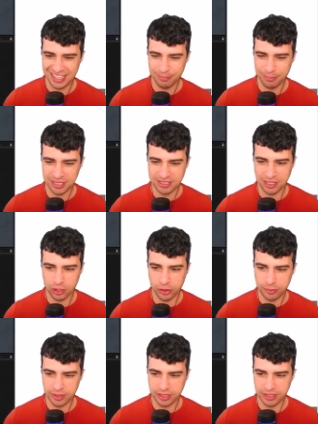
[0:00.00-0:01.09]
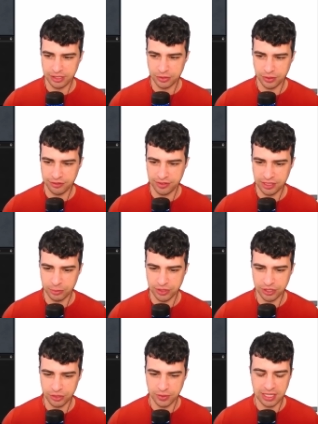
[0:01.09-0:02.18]
Plus Loam in case we find a
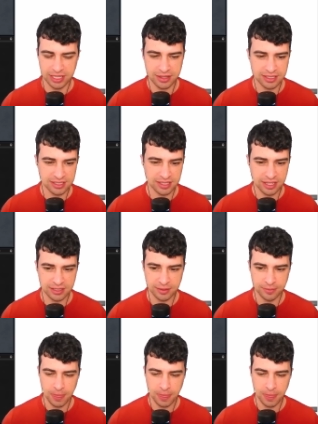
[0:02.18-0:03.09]
Boseiju. I like this hand.